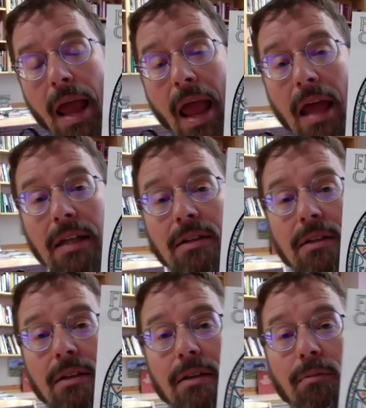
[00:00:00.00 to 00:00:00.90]
And
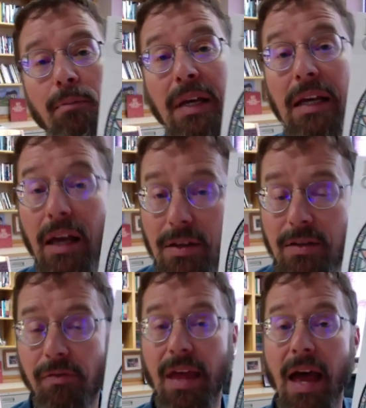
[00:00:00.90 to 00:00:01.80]
because
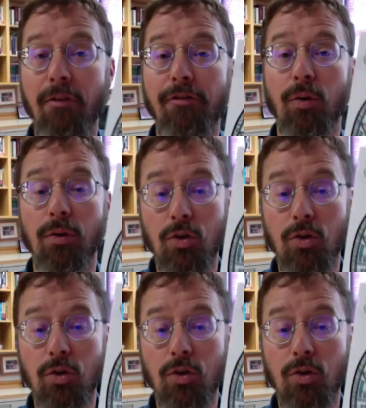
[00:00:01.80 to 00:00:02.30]
of that, for